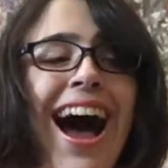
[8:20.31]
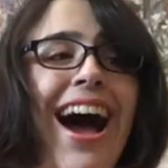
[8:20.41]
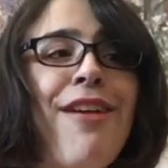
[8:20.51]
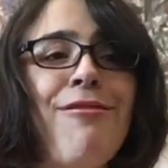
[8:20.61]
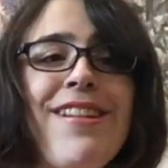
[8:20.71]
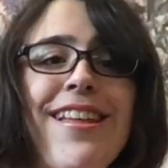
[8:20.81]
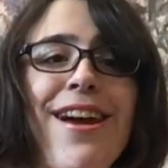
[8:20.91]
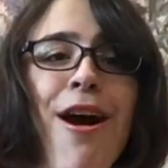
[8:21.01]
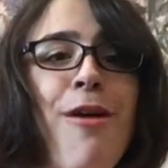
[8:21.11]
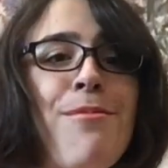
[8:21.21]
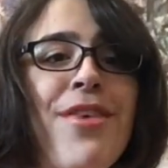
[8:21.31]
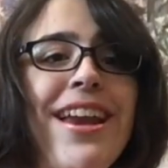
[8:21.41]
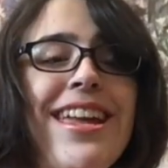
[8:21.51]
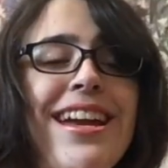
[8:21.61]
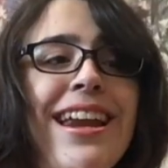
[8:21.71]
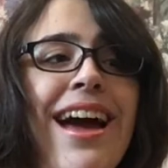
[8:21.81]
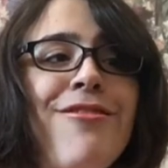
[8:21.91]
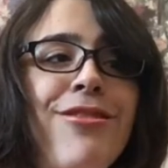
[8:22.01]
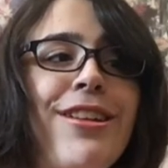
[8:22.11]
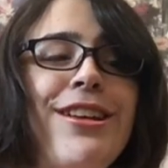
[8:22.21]
I really hope that he can
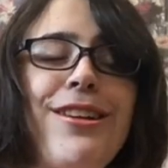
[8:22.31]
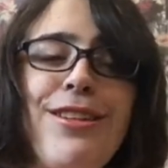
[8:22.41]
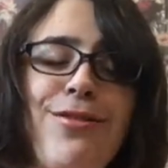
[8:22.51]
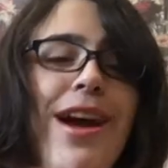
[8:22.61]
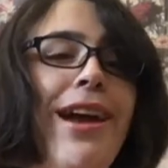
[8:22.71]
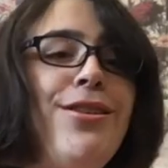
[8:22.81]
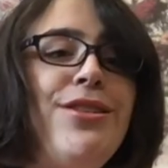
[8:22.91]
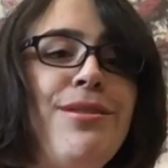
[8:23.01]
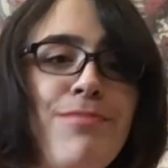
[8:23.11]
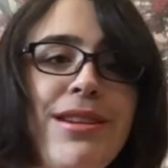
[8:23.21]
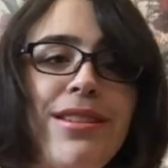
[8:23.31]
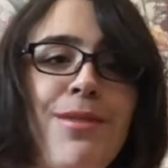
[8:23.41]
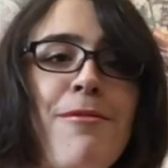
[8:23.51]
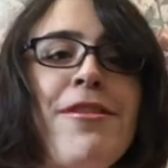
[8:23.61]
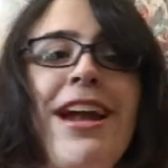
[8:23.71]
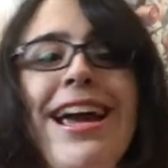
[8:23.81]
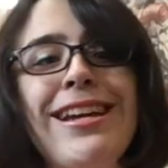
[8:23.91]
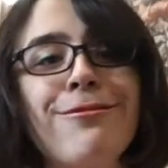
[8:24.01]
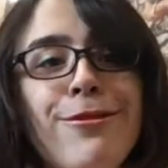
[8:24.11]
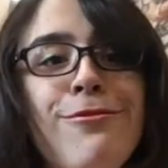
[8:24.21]
have really good strategy and be someone that I
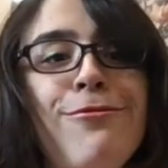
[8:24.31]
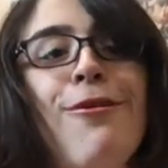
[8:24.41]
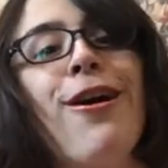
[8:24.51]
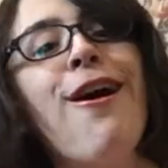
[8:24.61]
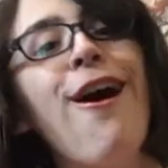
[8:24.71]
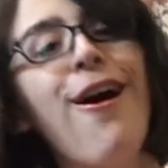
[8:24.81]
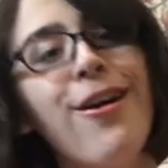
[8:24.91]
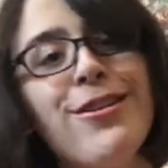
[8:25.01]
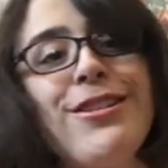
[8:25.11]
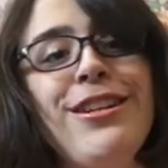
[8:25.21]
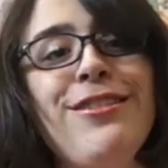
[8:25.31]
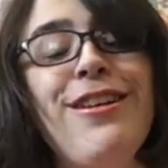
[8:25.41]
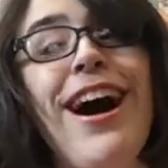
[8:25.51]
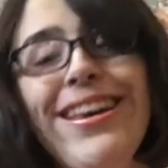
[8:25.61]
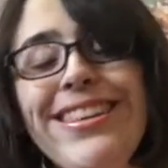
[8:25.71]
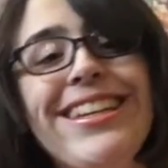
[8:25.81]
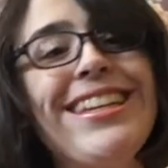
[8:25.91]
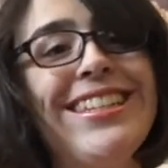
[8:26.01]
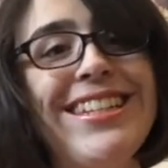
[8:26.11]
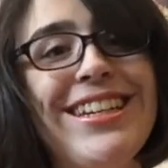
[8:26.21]
can root for. Also, I think
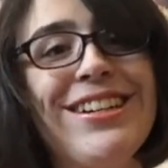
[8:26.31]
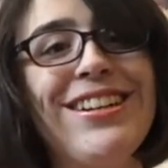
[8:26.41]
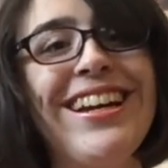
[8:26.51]
he's cute.